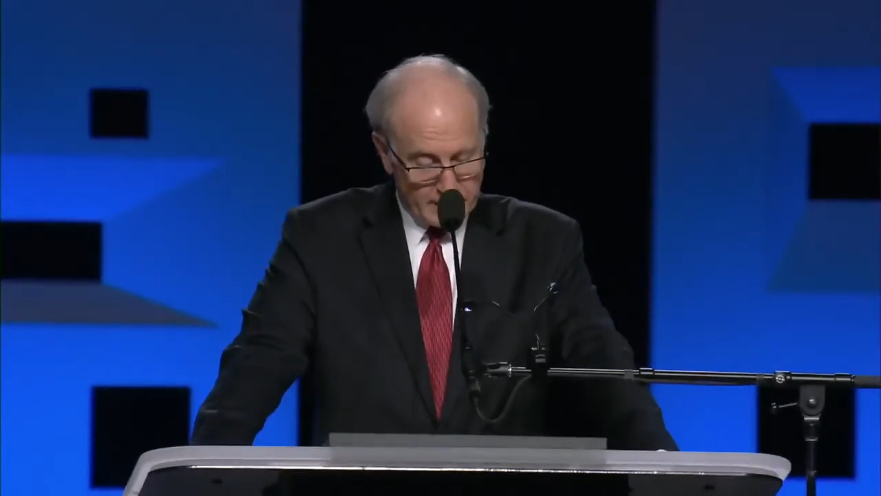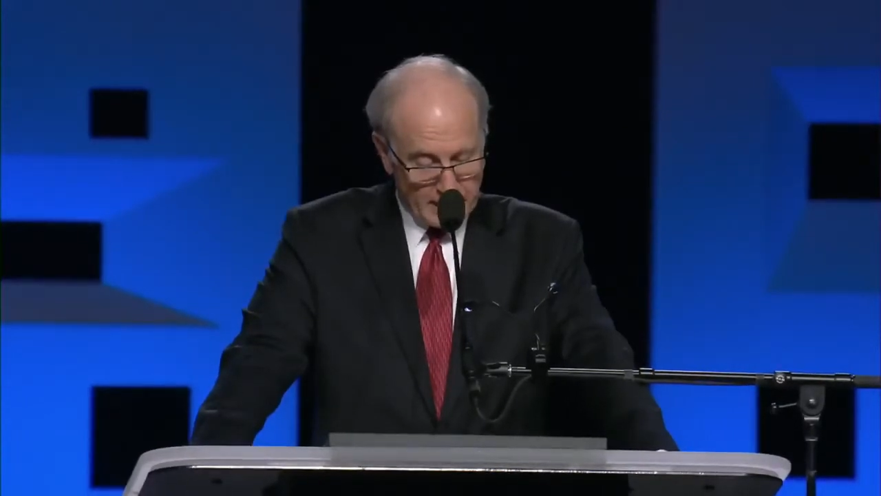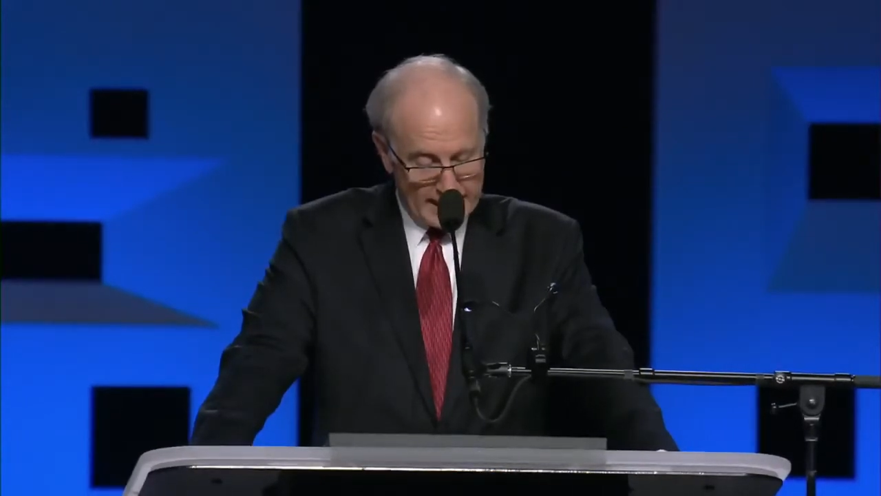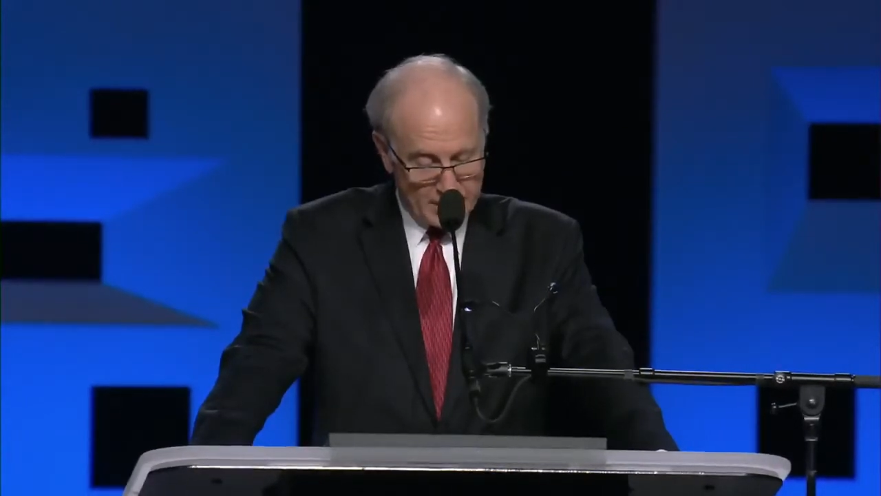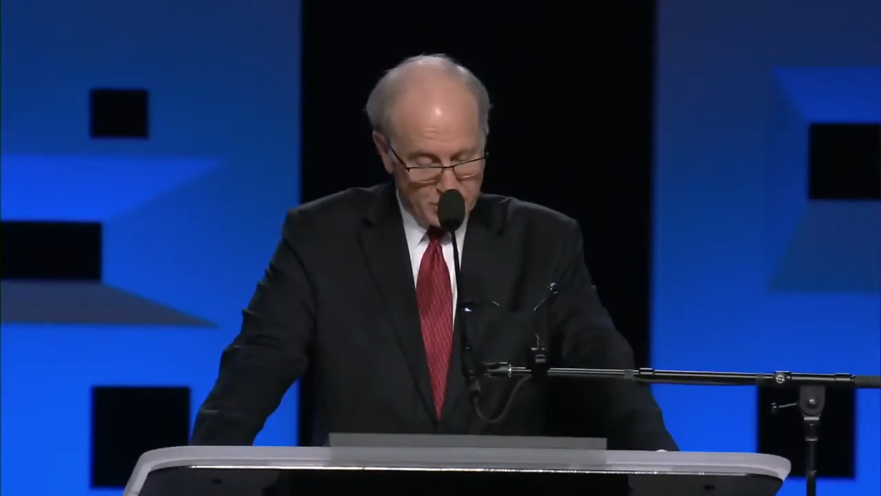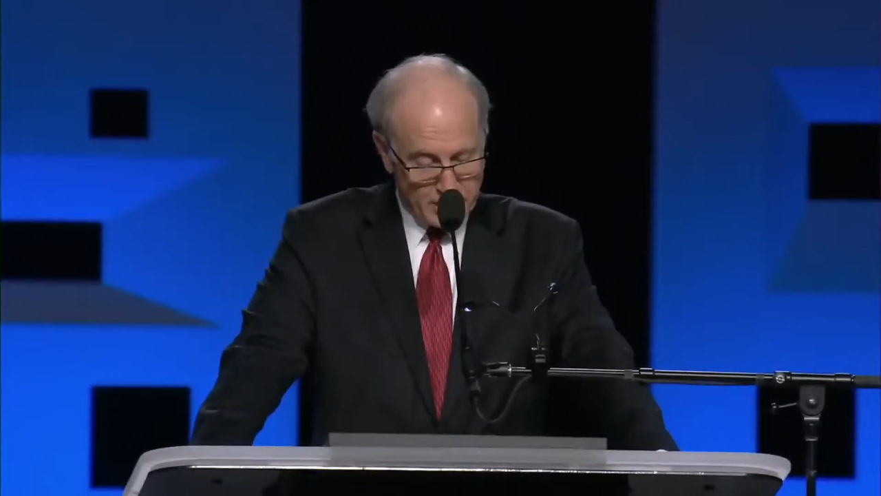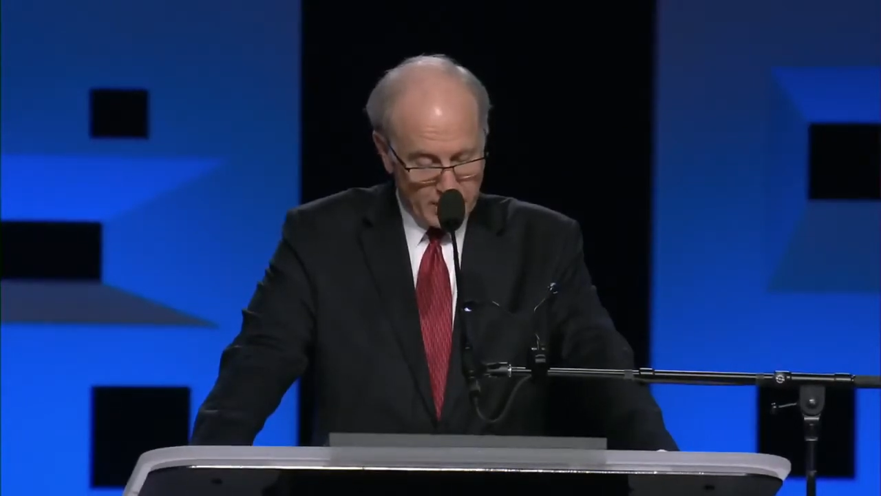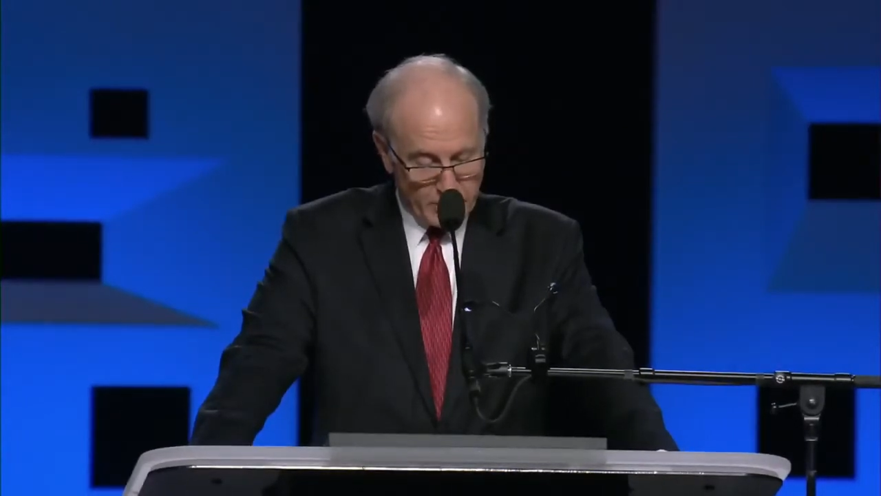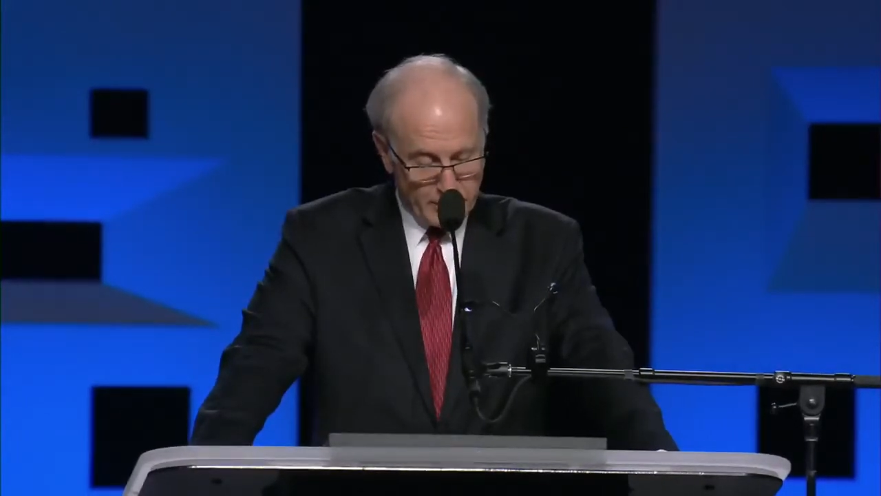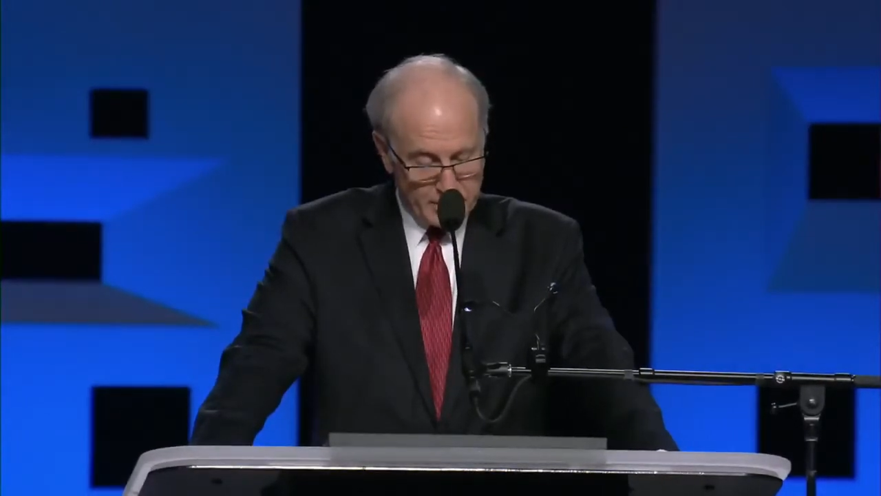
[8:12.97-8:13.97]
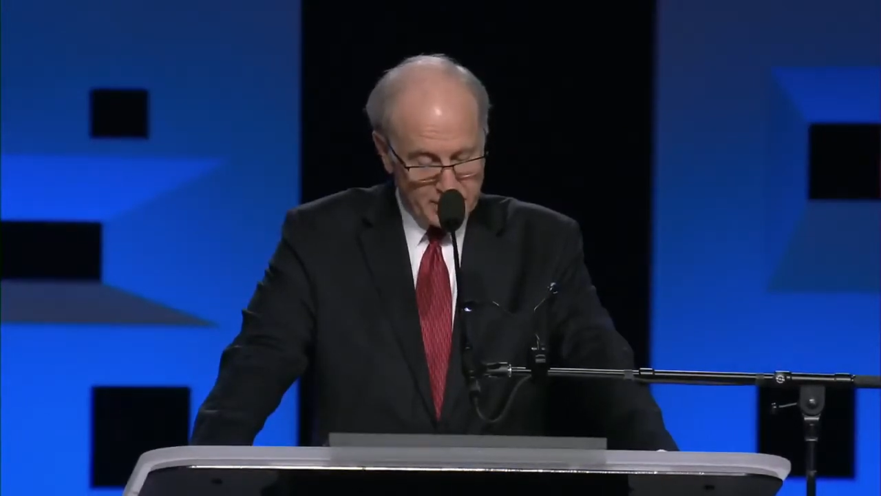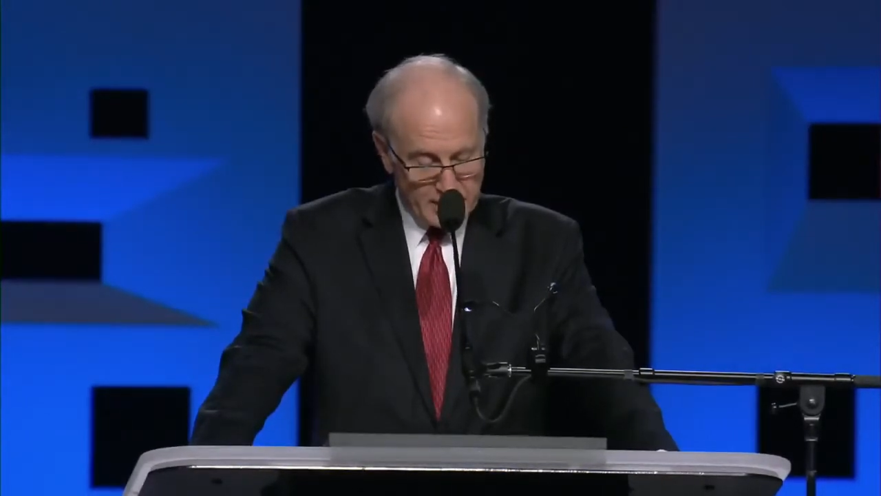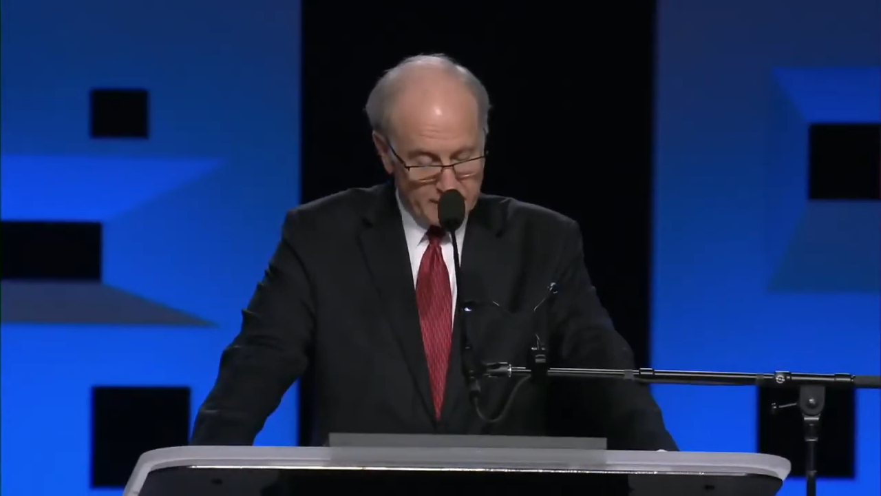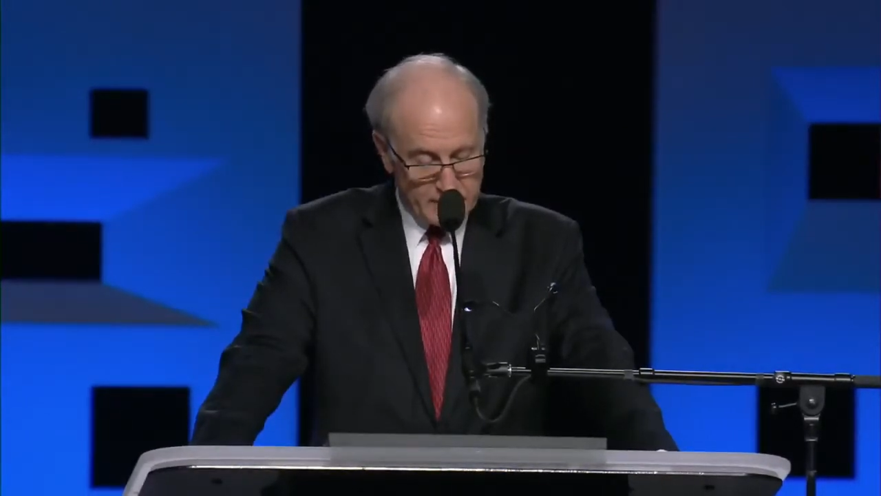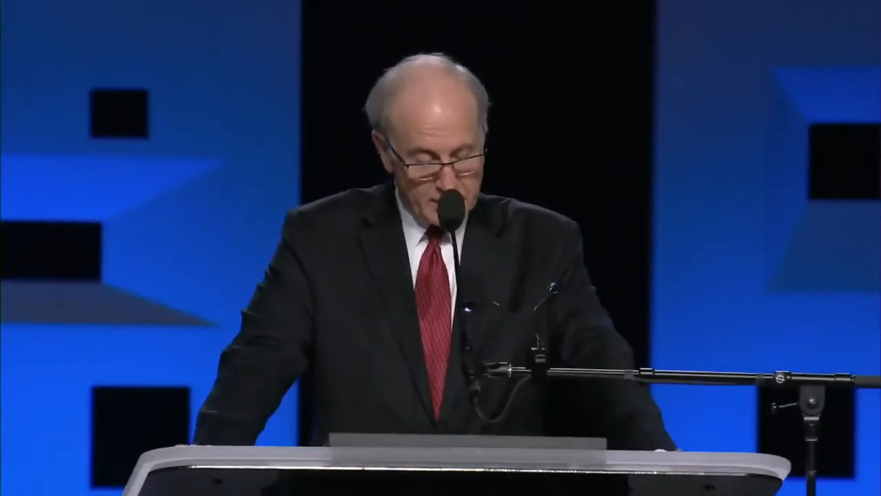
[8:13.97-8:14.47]
Last year, we
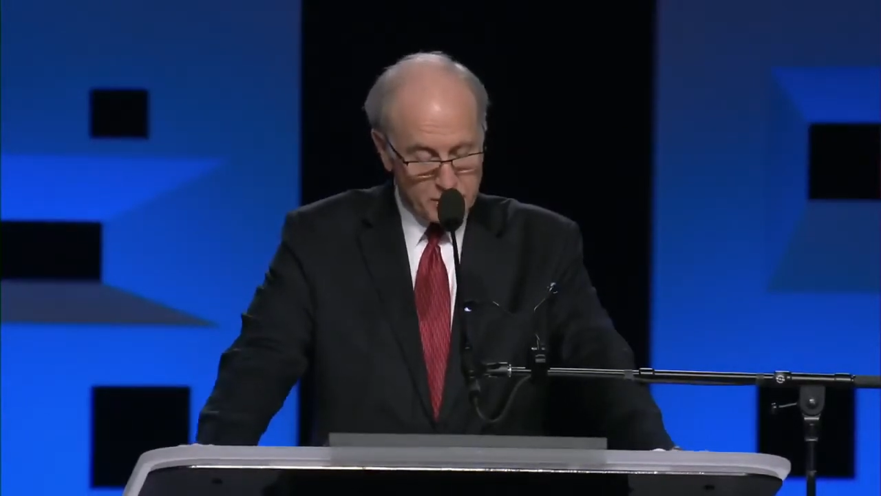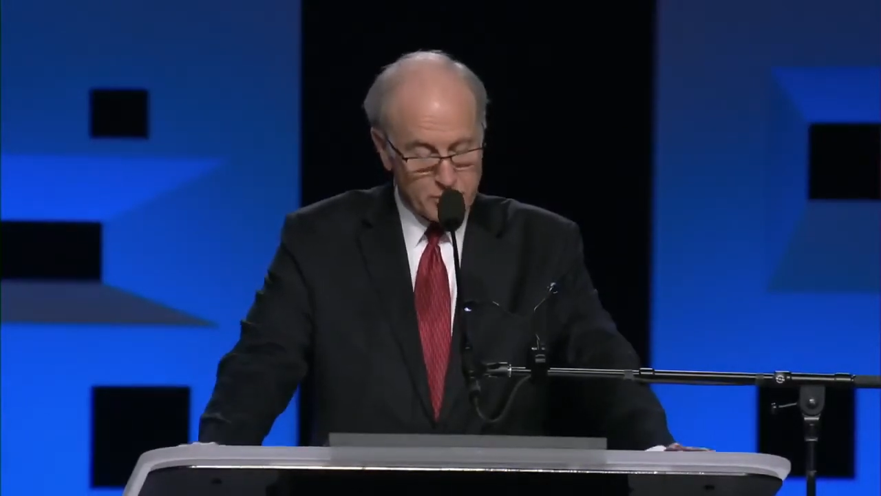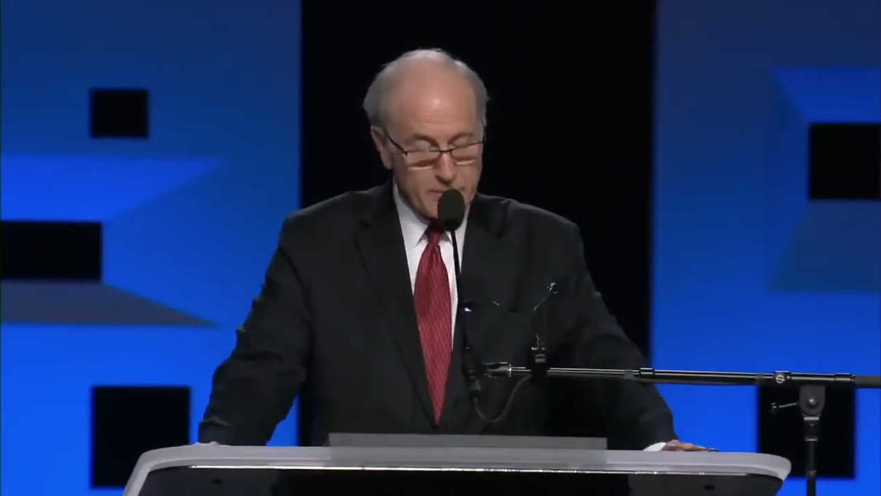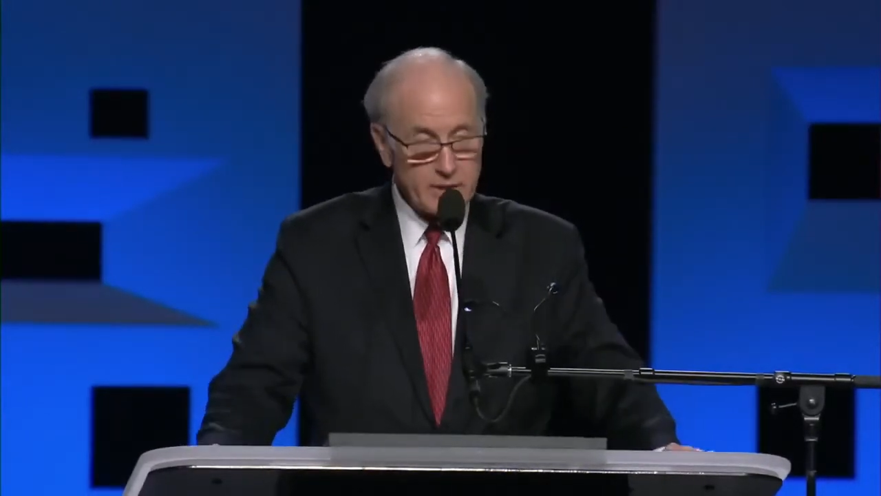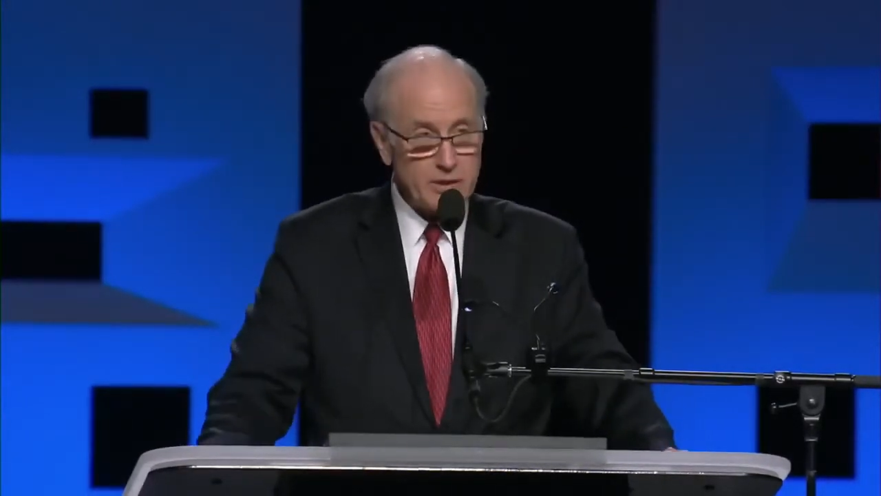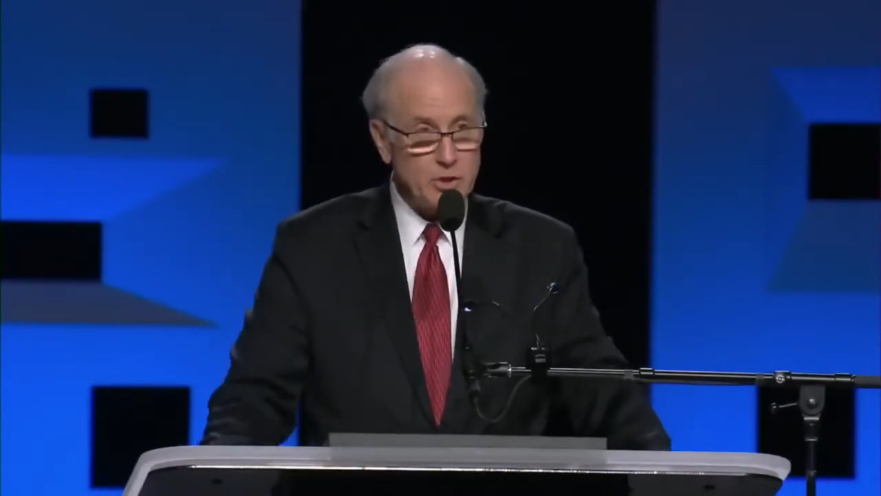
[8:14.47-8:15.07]
received and distributed